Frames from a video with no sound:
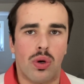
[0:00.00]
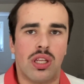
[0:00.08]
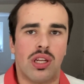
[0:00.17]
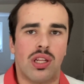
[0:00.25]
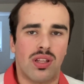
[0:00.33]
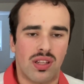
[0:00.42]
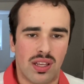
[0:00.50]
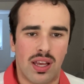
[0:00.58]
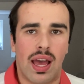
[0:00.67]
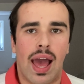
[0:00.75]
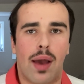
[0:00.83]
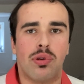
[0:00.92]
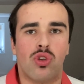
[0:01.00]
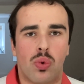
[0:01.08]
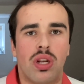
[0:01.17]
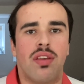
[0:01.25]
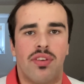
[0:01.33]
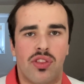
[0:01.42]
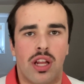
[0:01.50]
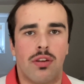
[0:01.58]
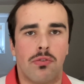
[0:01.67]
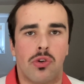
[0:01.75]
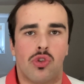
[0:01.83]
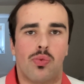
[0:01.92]
And happy 25th
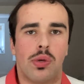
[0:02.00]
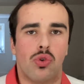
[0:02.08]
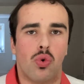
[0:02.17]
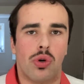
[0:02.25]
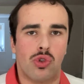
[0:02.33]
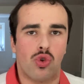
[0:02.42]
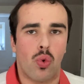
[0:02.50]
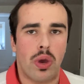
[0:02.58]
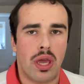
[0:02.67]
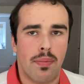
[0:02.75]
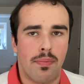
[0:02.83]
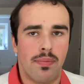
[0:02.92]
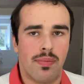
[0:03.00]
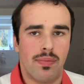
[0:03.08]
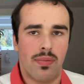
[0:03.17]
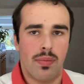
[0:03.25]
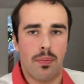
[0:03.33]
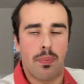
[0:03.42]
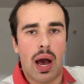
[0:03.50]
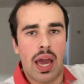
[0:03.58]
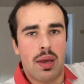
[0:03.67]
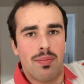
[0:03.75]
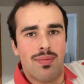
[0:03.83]
anniversary, Toy Story. Bye.